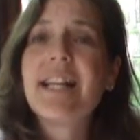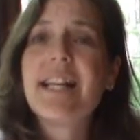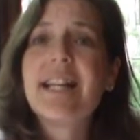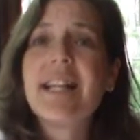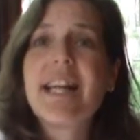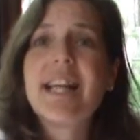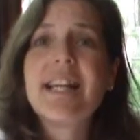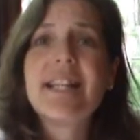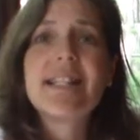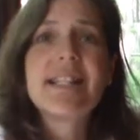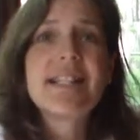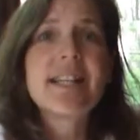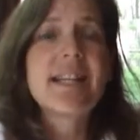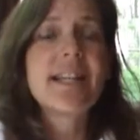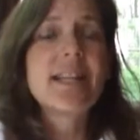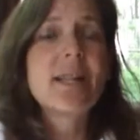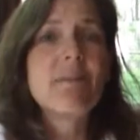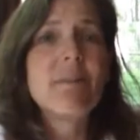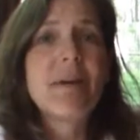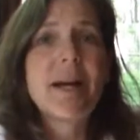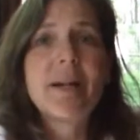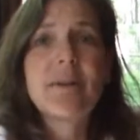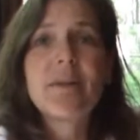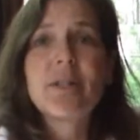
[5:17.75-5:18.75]
They study
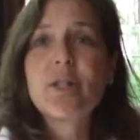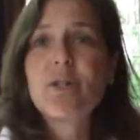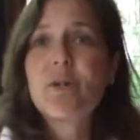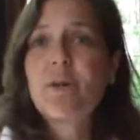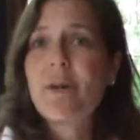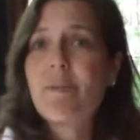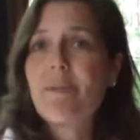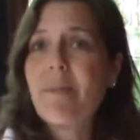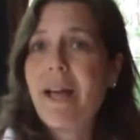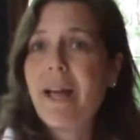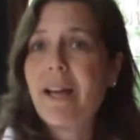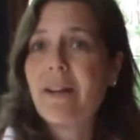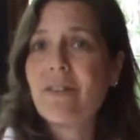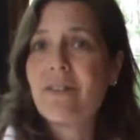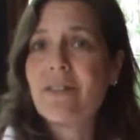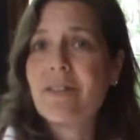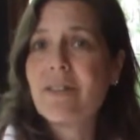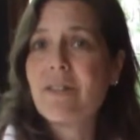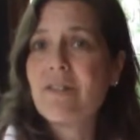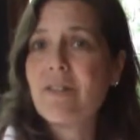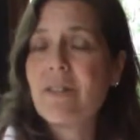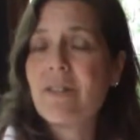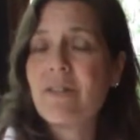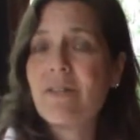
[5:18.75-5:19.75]
the migratory
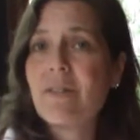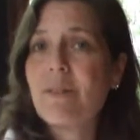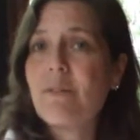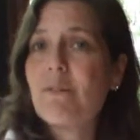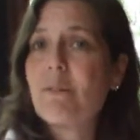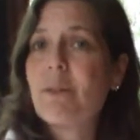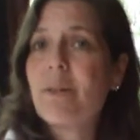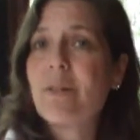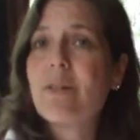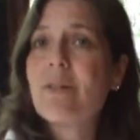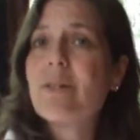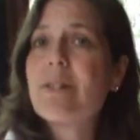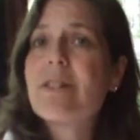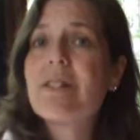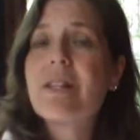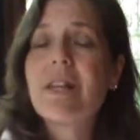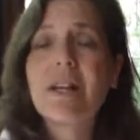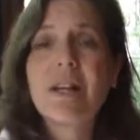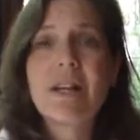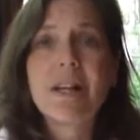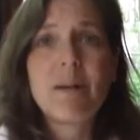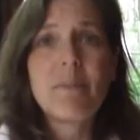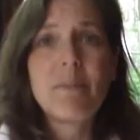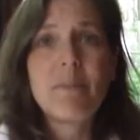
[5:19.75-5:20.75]
patterns of different birds
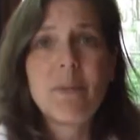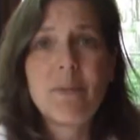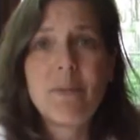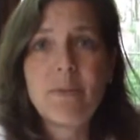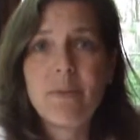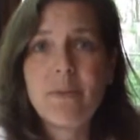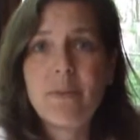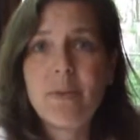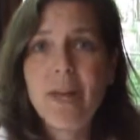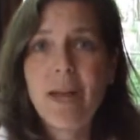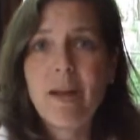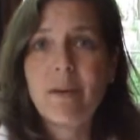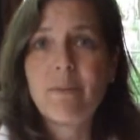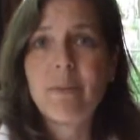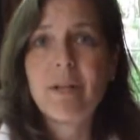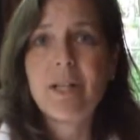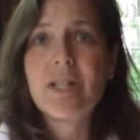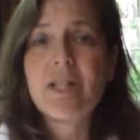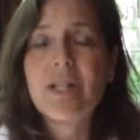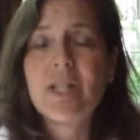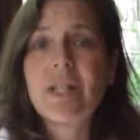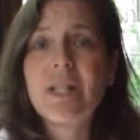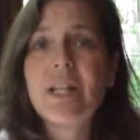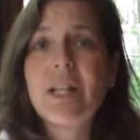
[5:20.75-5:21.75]
that come through that
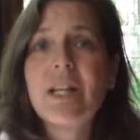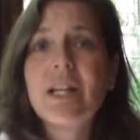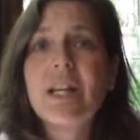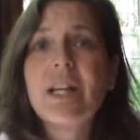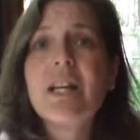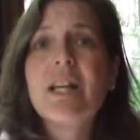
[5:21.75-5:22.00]
region.